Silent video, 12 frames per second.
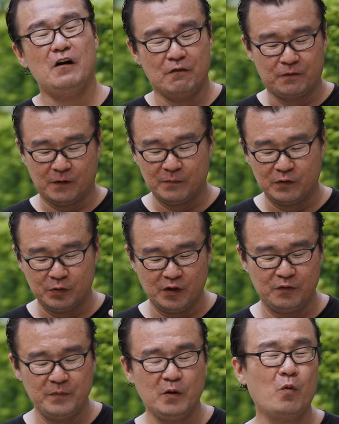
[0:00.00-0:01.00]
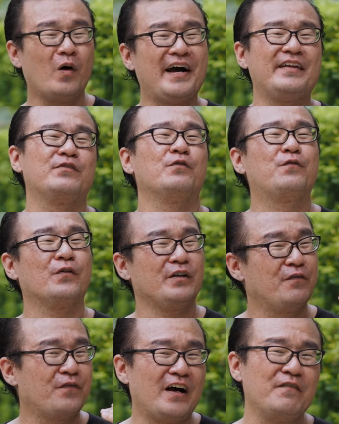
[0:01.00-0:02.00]
From 12mm wide to
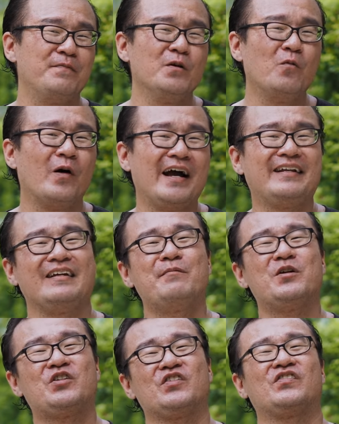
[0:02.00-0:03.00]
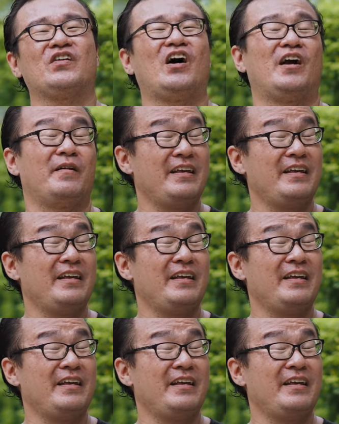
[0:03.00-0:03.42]
45mm wide, the images are